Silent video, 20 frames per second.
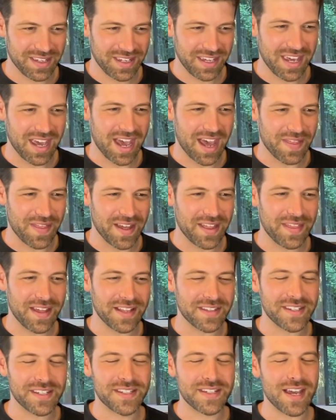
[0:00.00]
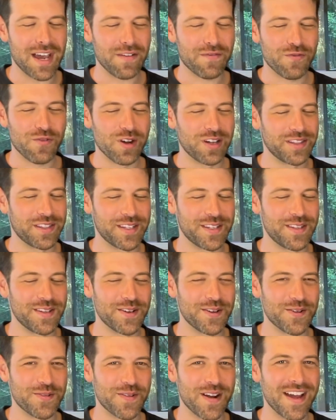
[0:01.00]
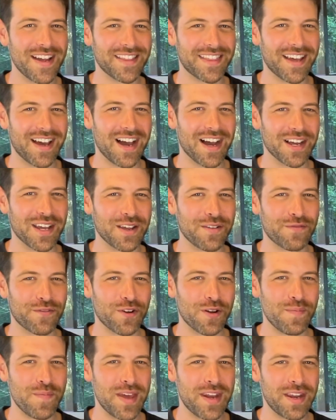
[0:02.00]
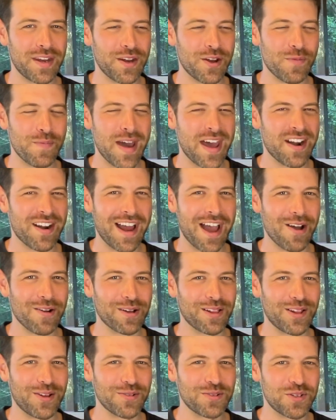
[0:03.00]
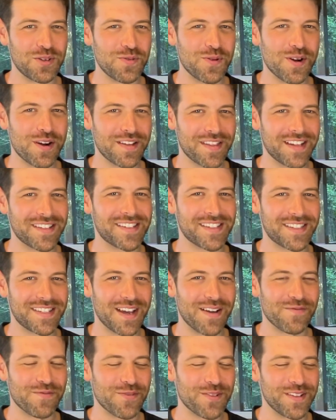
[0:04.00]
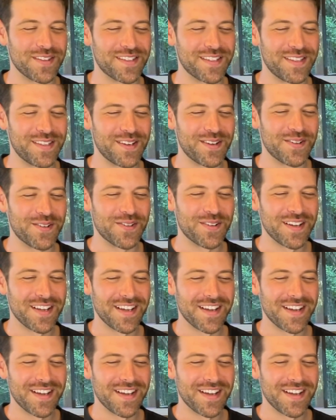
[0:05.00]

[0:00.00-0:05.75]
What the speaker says: Yeah, that's a tough one to do, right? The hugging for a minute, no matter how close you are, that's a tough one to do.